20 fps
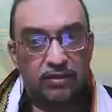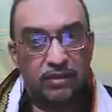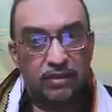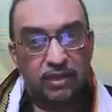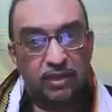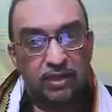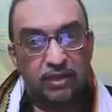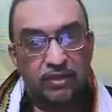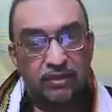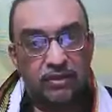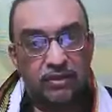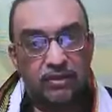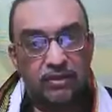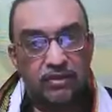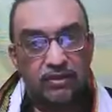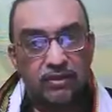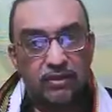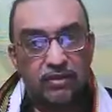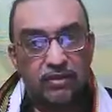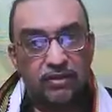then
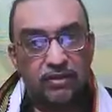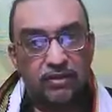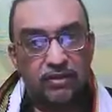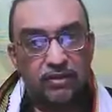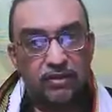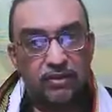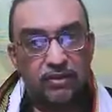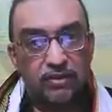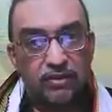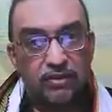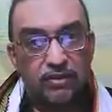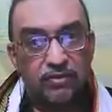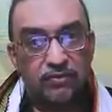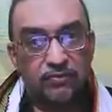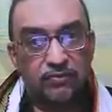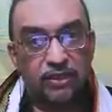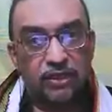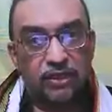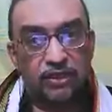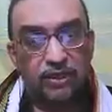
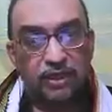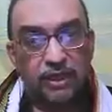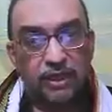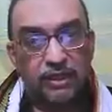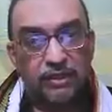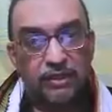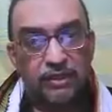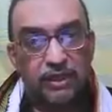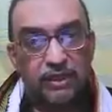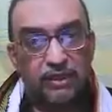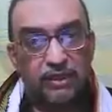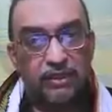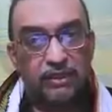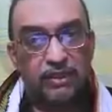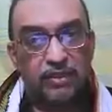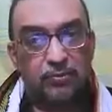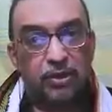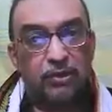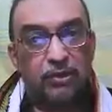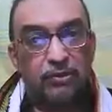we realize that it is
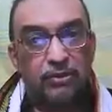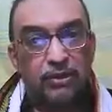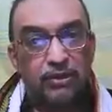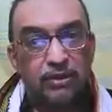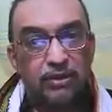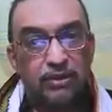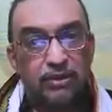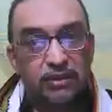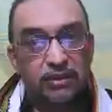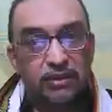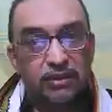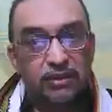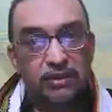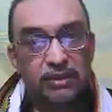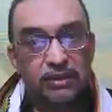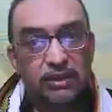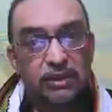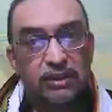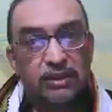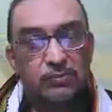about
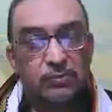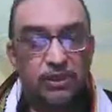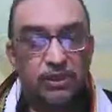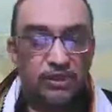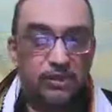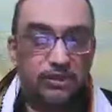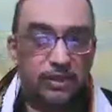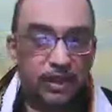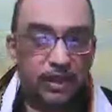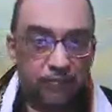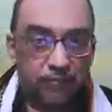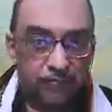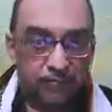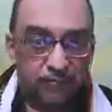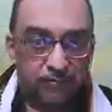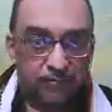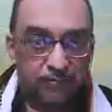6 months time.